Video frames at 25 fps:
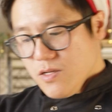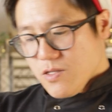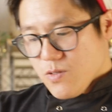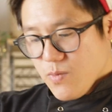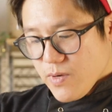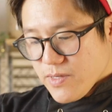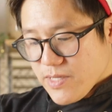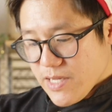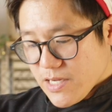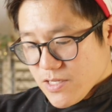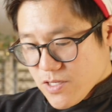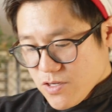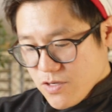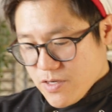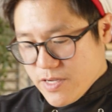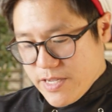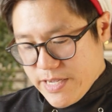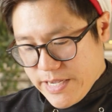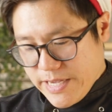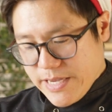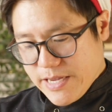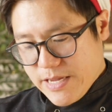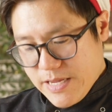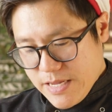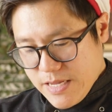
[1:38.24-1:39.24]
So whilst that's
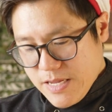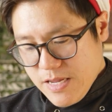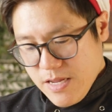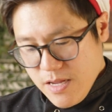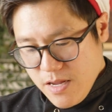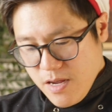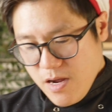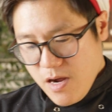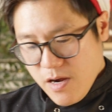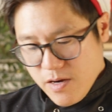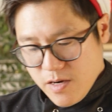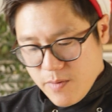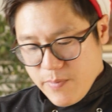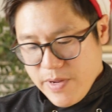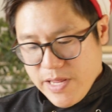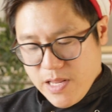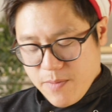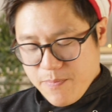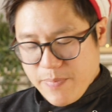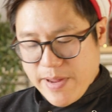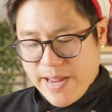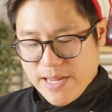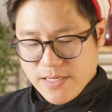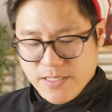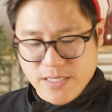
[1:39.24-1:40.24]
cooking, I'm going to make the
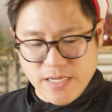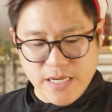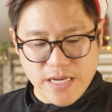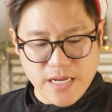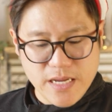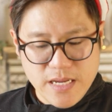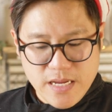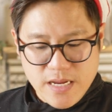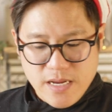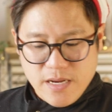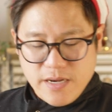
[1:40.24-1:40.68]
batter.